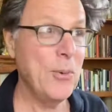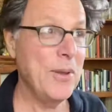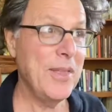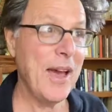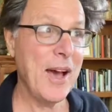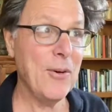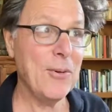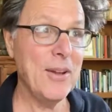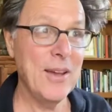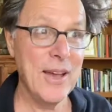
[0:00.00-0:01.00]

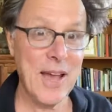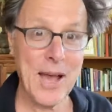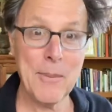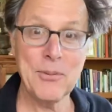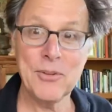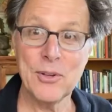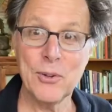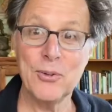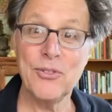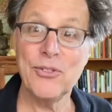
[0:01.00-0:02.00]
without
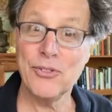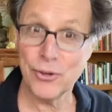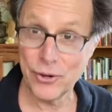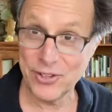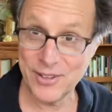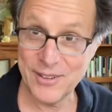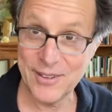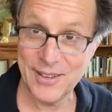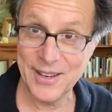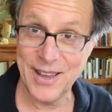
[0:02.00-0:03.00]
absolute
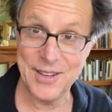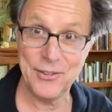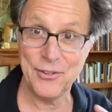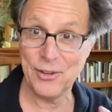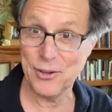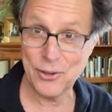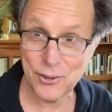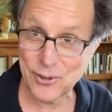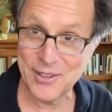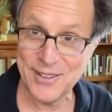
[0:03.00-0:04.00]
certainty and
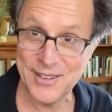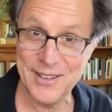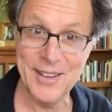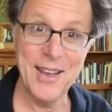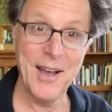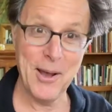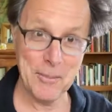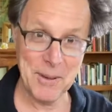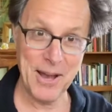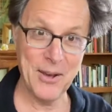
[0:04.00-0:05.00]
security
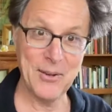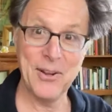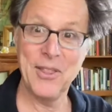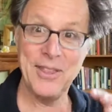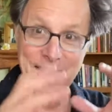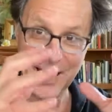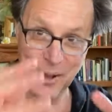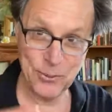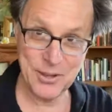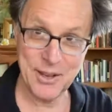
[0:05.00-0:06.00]
about the
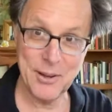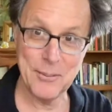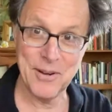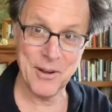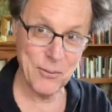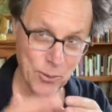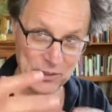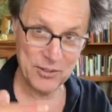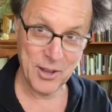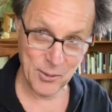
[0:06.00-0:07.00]
outcome of
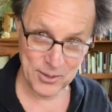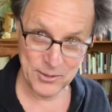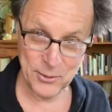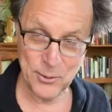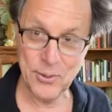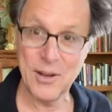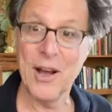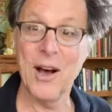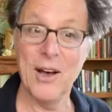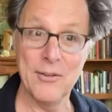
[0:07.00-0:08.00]
what's going to
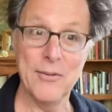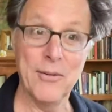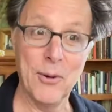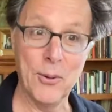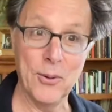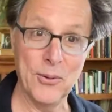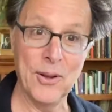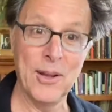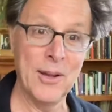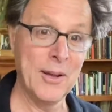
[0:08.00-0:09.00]

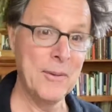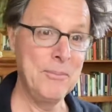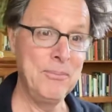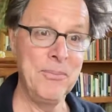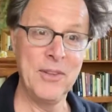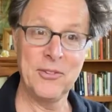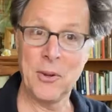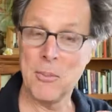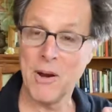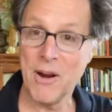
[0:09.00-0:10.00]
unfold.
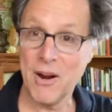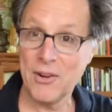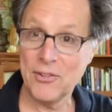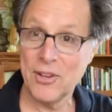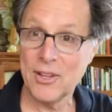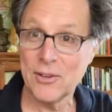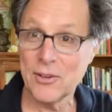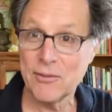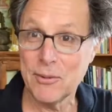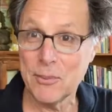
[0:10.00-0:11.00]
So Mars can
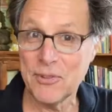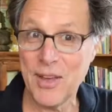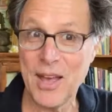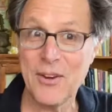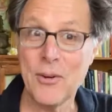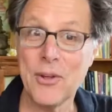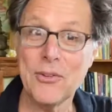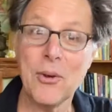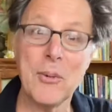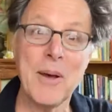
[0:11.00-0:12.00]
learn from Saturn
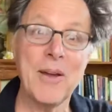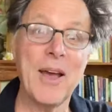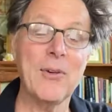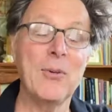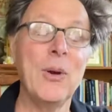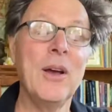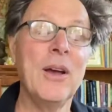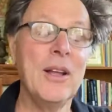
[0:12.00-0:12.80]
also about how to